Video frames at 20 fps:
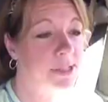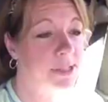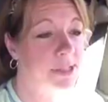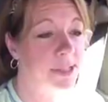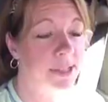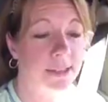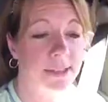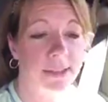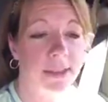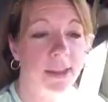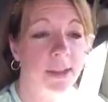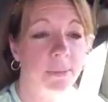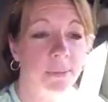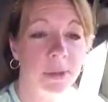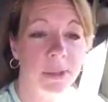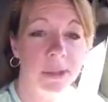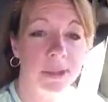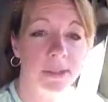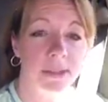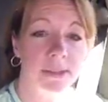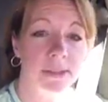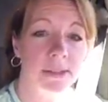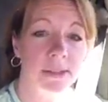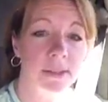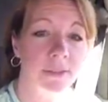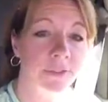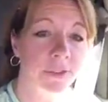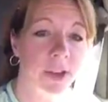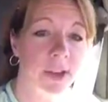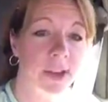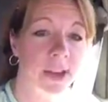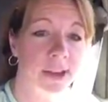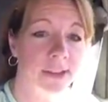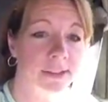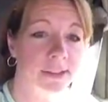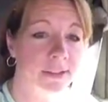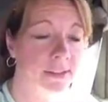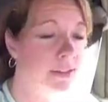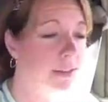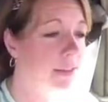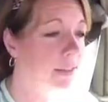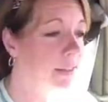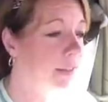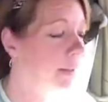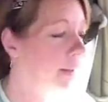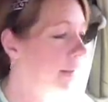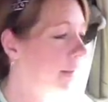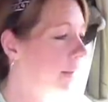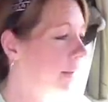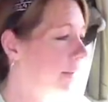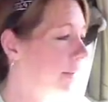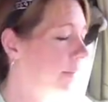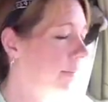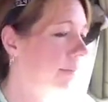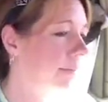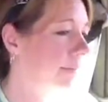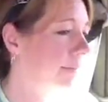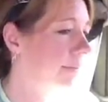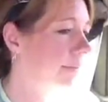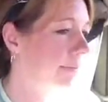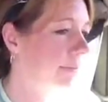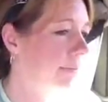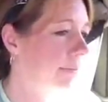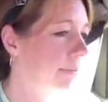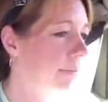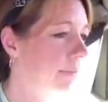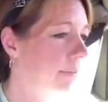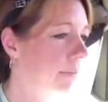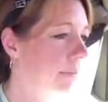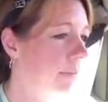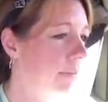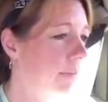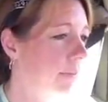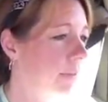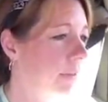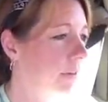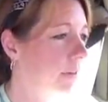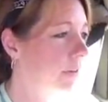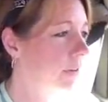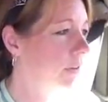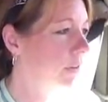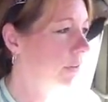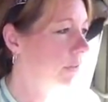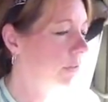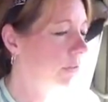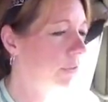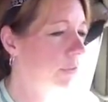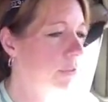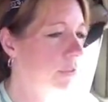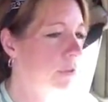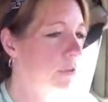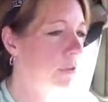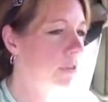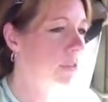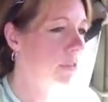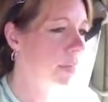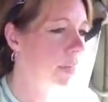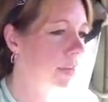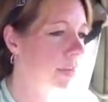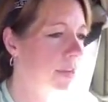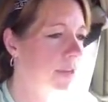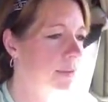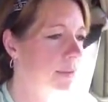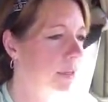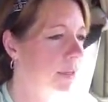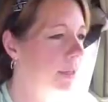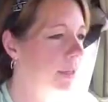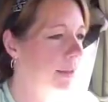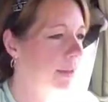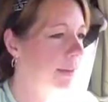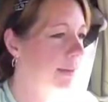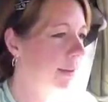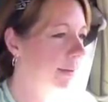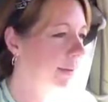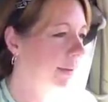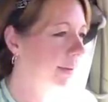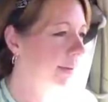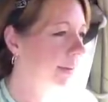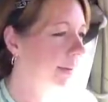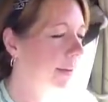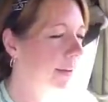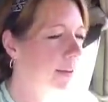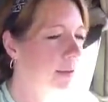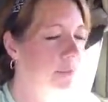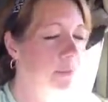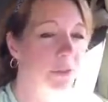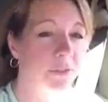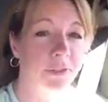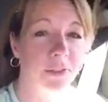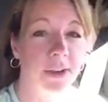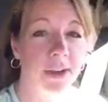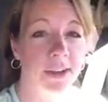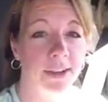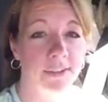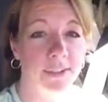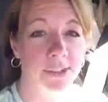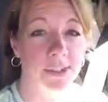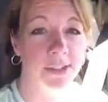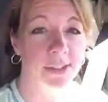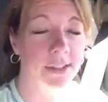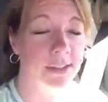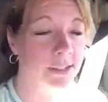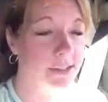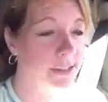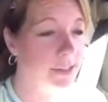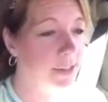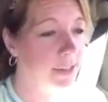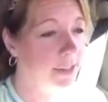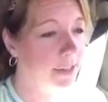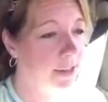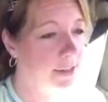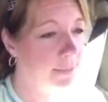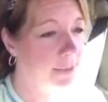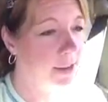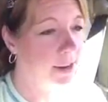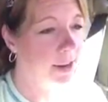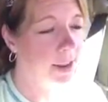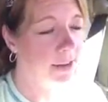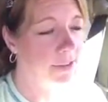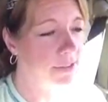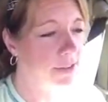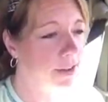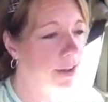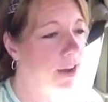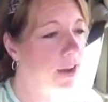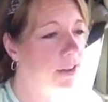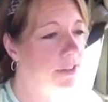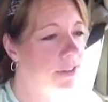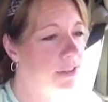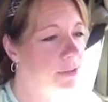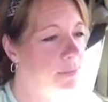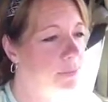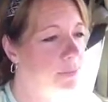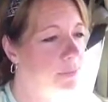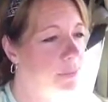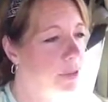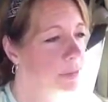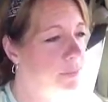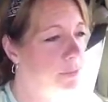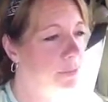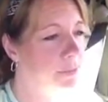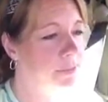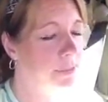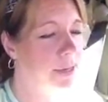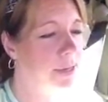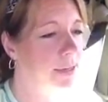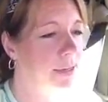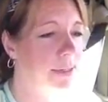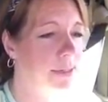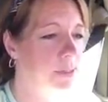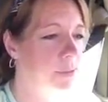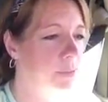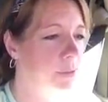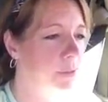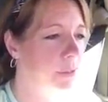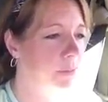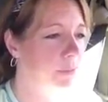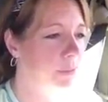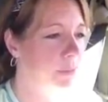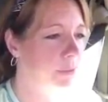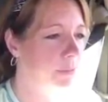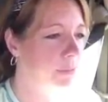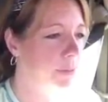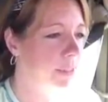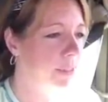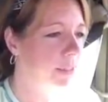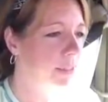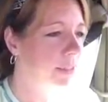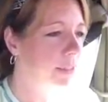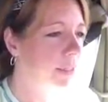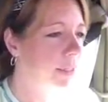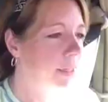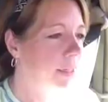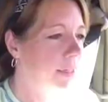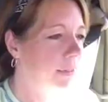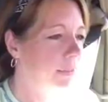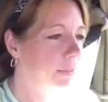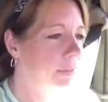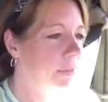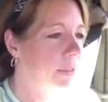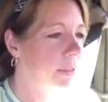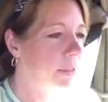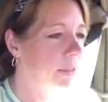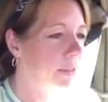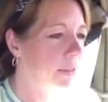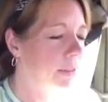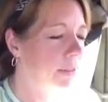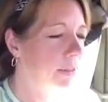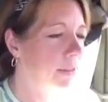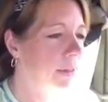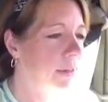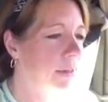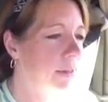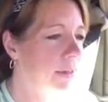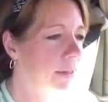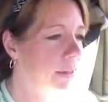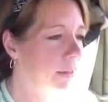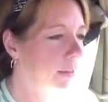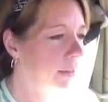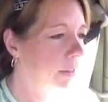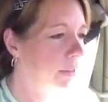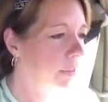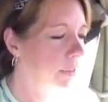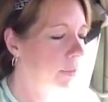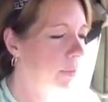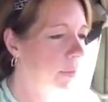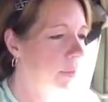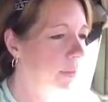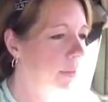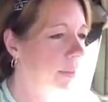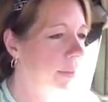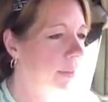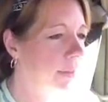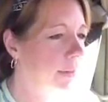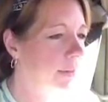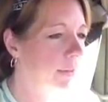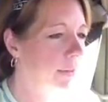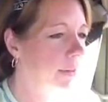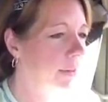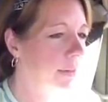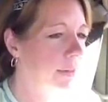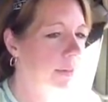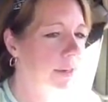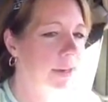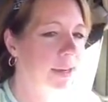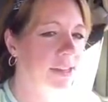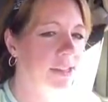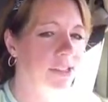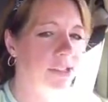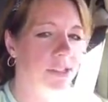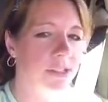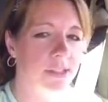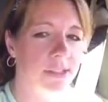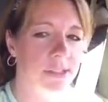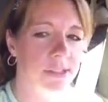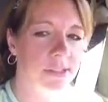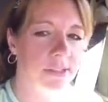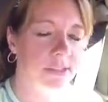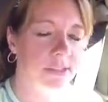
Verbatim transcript: taking that because if I acted like that, you know, for the whole time before I ever started taking it, man, I don't know how these people in my house put up with me. But yeah, there was one night where I just